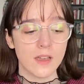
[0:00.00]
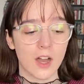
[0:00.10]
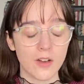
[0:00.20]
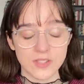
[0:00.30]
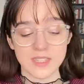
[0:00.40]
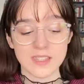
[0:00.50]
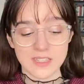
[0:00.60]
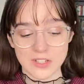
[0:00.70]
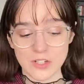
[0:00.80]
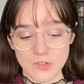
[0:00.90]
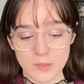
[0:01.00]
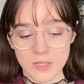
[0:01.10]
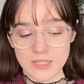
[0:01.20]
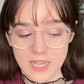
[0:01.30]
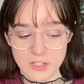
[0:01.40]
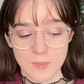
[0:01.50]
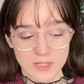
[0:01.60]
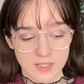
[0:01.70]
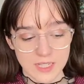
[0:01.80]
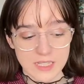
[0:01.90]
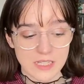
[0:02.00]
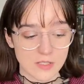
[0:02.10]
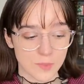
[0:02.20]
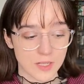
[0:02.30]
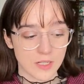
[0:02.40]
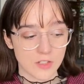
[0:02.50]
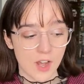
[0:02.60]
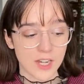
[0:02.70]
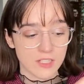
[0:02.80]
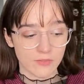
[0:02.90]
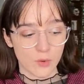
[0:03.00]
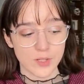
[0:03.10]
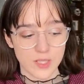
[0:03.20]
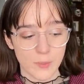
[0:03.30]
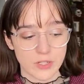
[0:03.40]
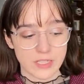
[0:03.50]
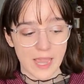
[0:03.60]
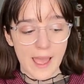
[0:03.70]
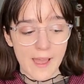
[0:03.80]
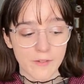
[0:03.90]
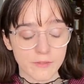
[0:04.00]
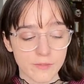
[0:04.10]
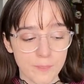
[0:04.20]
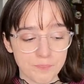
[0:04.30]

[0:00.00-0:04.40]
obviously these are extremely detrimental ideas when trying to force someone to have